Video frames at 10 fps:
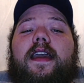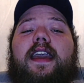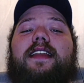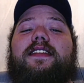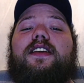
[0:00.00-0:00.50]

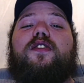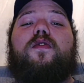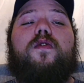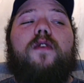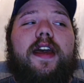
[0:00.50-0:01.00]
It's
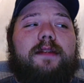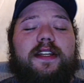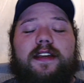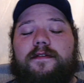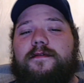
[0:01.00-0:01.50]

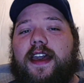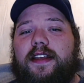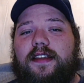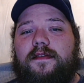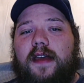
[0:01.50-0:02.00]
incredibly
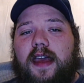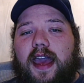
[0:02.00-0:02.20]
effective